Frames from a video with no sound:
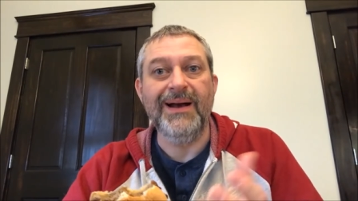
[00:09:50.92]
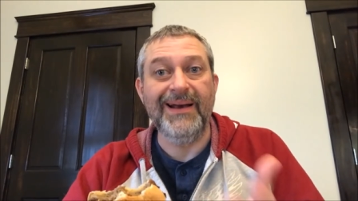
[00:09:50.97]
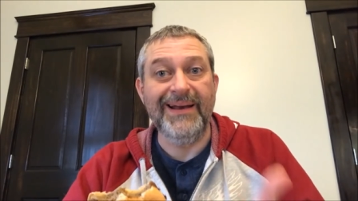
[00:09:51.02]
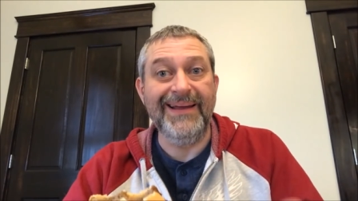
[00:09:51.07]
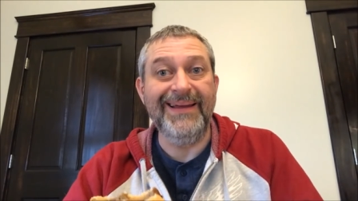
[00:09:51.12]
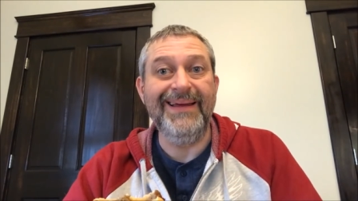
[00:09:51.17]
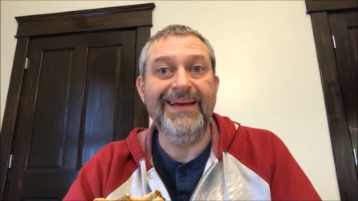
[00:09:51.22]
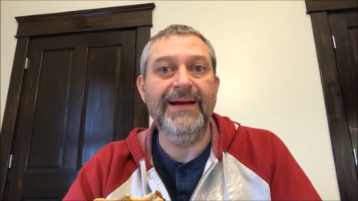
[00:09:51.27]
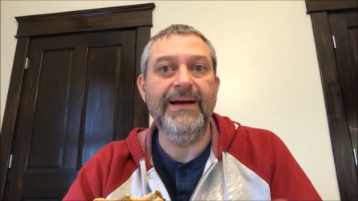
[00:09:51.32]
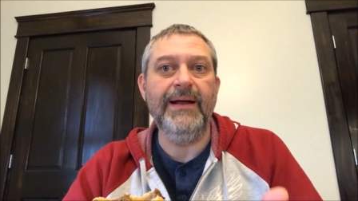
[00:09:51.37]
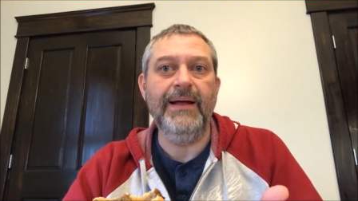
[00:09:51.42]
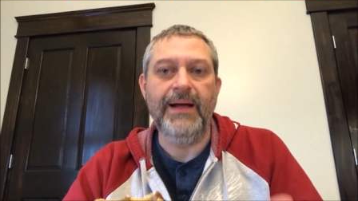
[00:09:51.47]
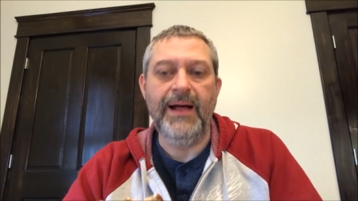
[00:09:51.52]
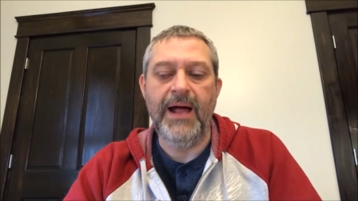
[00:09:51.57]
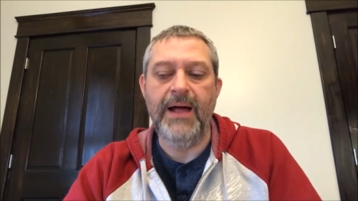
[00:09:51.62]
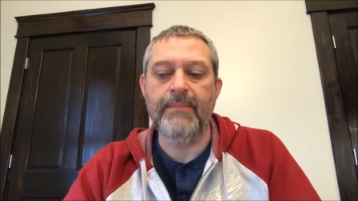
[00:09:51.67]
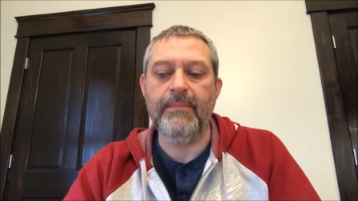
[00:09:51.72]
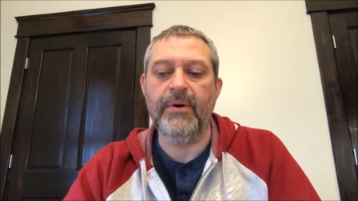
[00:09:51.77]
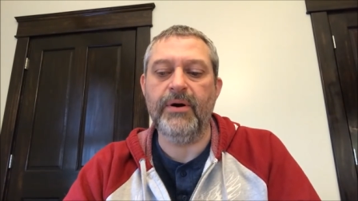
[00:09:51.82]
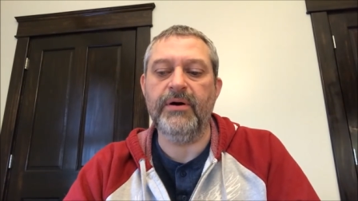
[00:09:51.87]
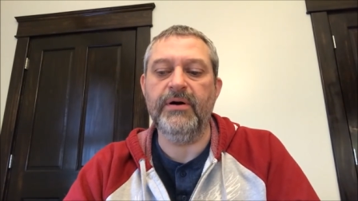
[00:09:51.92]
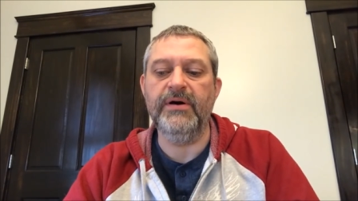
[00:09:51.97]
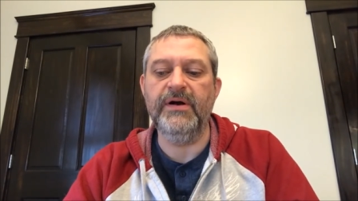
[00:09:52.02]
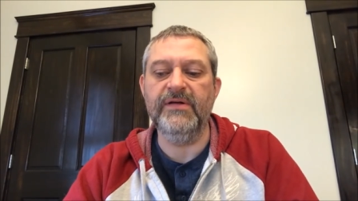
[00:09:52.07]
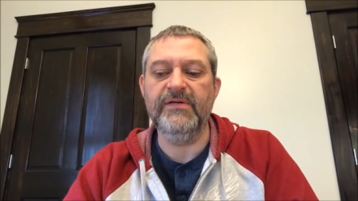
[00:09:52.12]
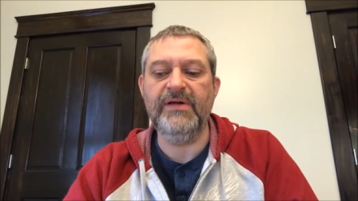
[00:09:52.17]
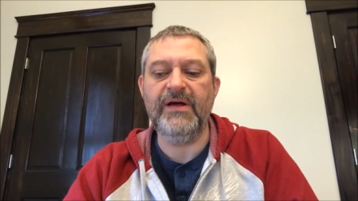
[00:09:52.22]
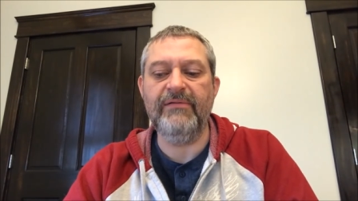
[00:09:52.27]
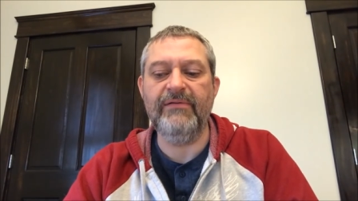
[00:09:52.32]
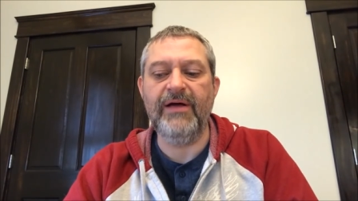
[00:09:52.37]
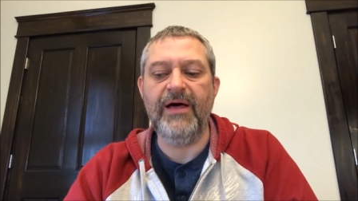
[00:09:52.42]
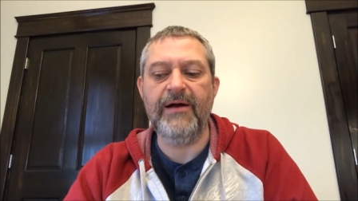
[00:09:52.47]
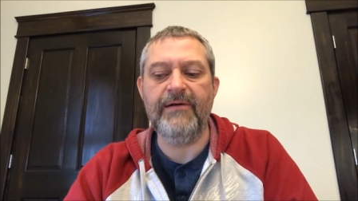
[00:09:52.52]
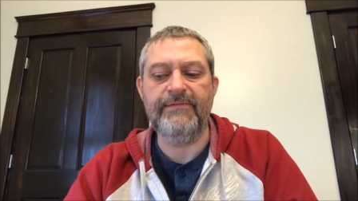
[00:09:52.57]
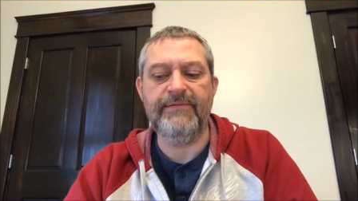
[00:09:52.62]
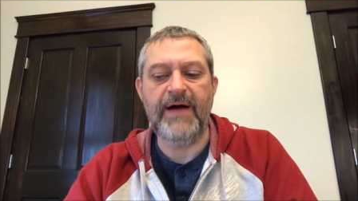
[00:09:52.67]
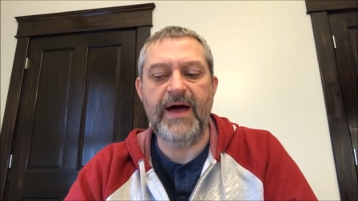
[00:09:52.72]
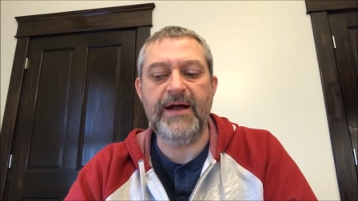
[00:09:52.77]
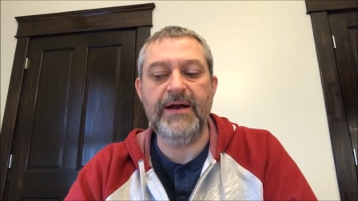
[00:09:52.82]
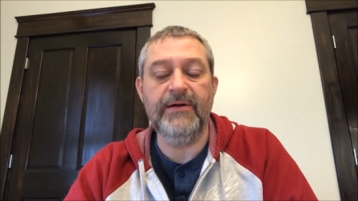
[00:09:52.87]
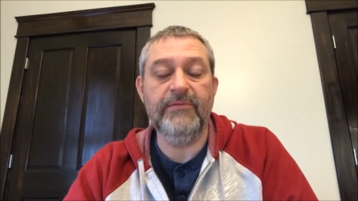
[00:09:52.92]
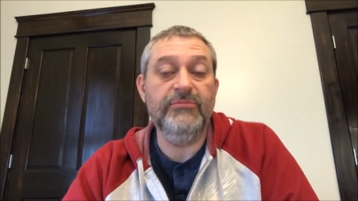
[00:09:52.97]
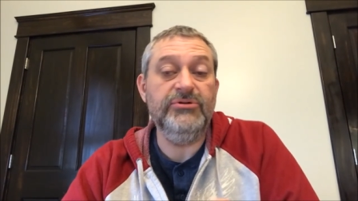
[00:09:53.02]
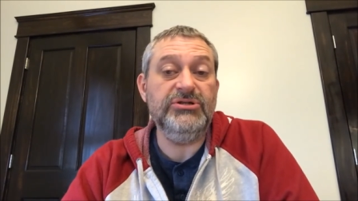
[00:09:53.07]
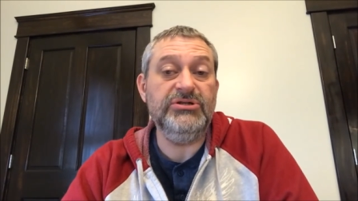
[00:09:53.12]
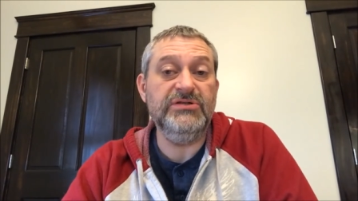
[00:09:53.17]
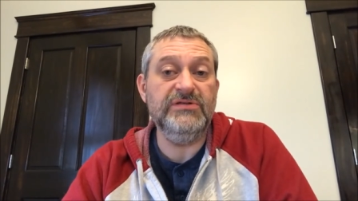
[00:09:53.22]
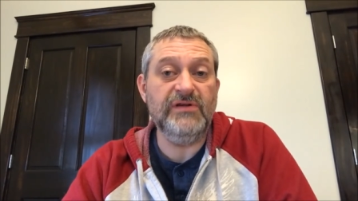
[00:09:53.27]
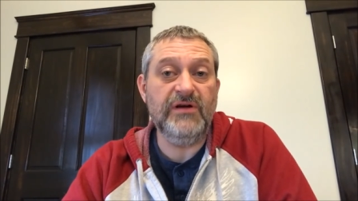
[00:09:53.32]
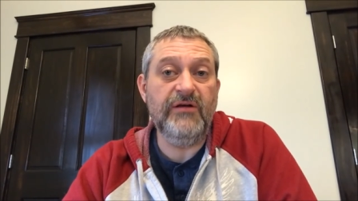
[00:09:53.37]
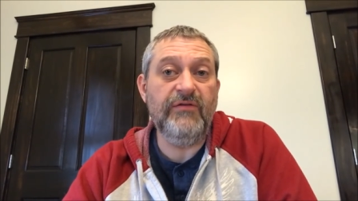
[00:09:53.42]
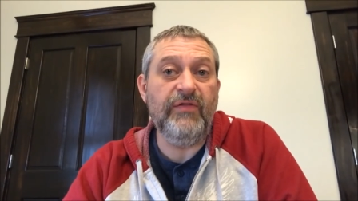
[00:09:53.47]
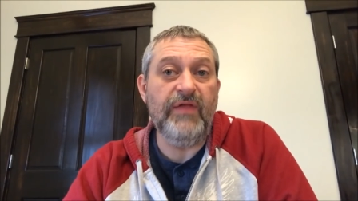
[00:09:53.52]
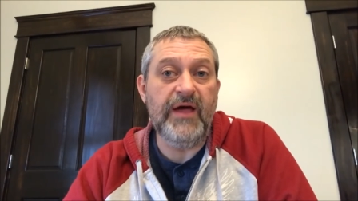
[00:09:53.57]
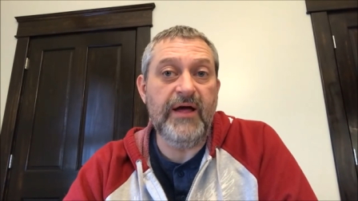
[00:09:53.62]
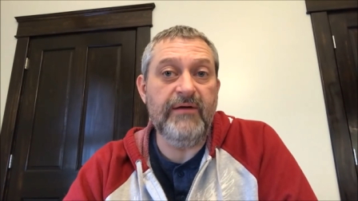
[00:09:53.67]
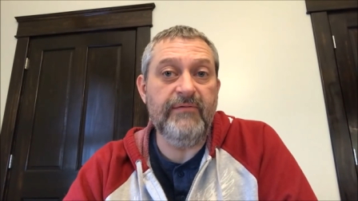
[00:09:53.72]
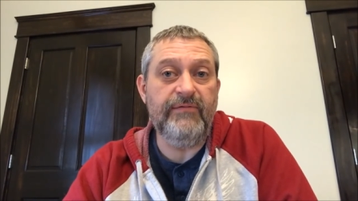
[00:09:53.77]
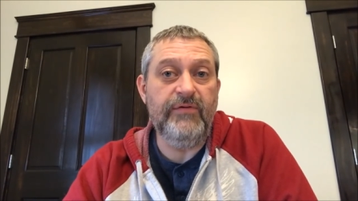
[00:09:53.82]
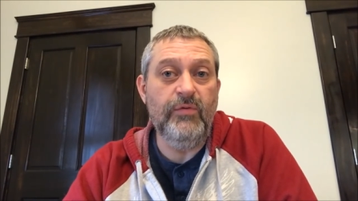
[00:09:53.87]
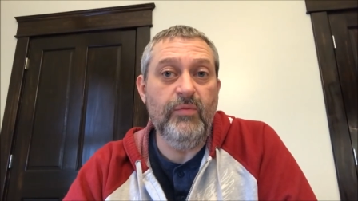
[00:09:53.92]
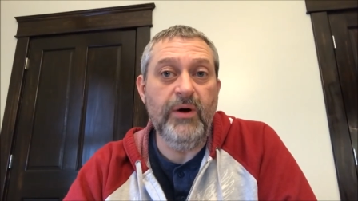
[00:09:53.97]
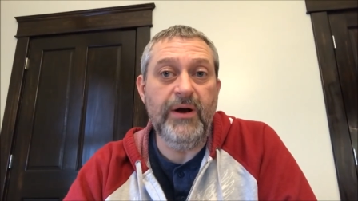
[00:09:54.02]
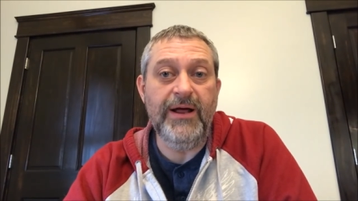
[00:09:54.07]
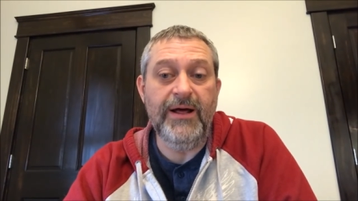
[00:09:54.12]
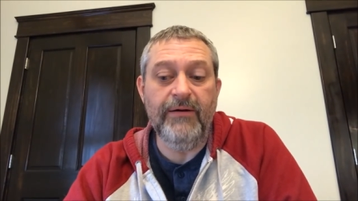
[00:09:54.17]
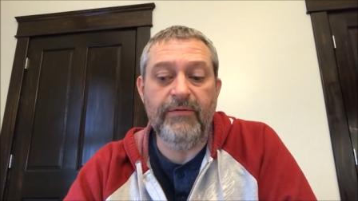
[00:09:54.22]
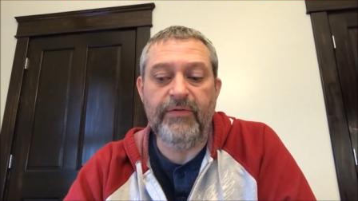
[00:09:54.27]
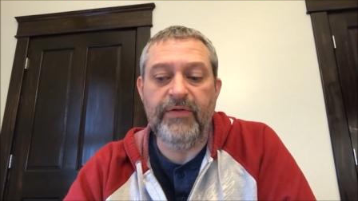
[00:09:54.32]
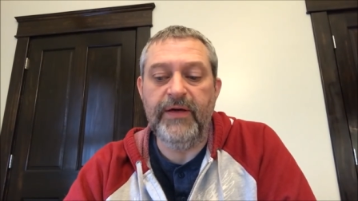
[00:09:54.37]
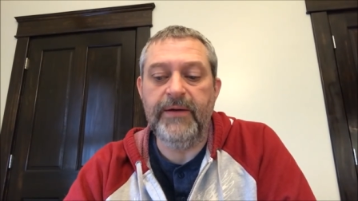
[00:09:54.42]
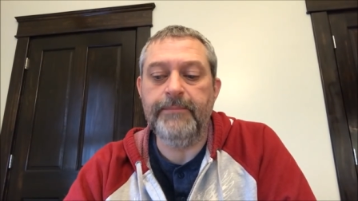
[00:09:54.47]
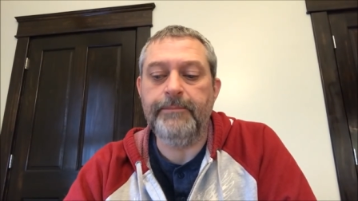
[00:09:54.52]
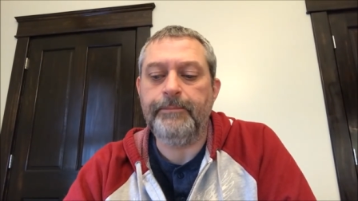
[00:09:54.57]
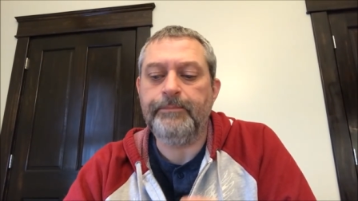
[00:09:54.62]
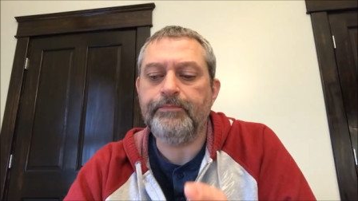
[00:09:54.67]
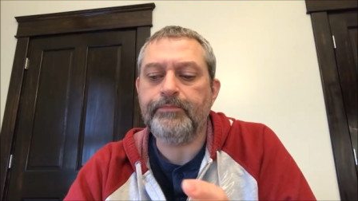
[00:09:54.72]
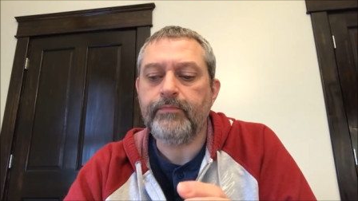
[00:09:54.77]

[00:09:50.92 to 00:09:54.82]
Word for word: lean hamburger. It doesn't have a lot of fat in it, which is a good thing if you want healthy.